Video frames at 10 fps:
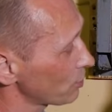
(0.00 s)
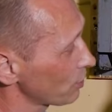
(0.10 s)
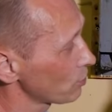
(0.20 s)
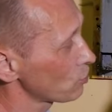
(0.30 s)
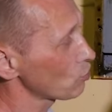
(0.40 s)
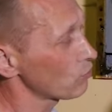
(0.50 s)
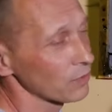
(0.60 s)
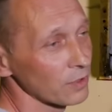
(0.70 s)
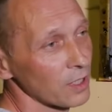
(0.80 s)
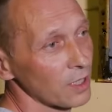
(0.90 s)
is even
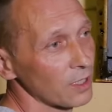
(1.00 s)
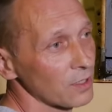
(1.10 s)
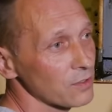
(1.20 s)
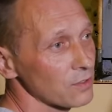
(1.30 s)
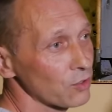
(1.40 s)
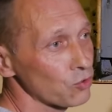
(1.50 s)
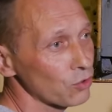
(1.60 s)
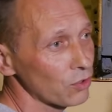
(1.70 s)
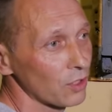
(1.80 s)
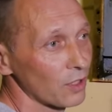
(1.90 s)
drawn.
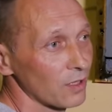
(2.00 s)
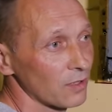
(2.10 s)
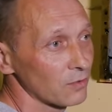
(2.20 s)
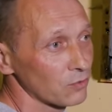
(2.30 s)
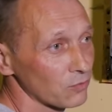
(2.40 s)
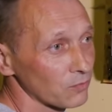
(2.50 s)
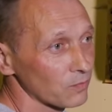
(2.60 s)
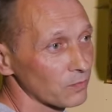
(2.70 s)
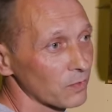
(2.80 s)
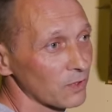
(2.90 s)
Well,
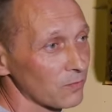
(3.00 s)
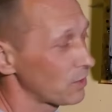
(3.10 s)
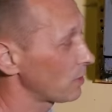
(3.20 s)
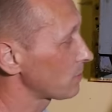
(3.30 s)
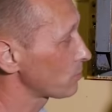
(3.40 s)
in this case,